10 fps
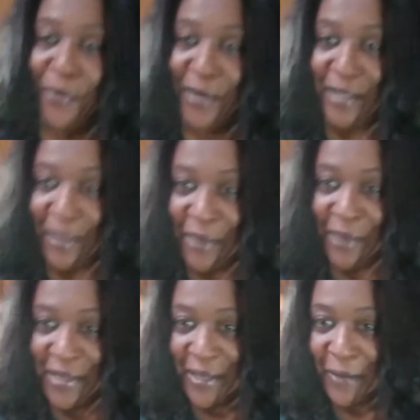What
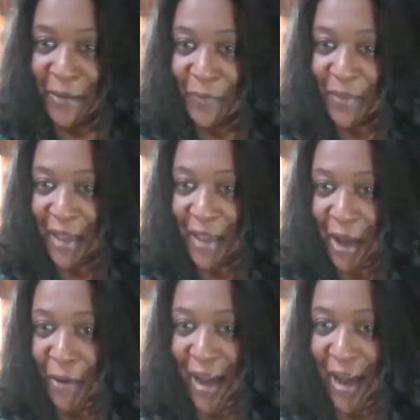Damien say? I
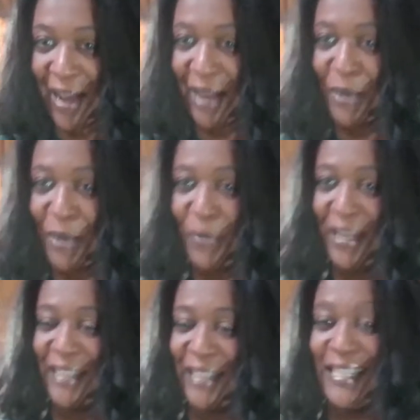want a galang
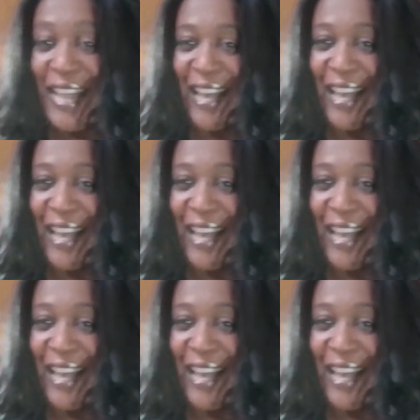opinion today.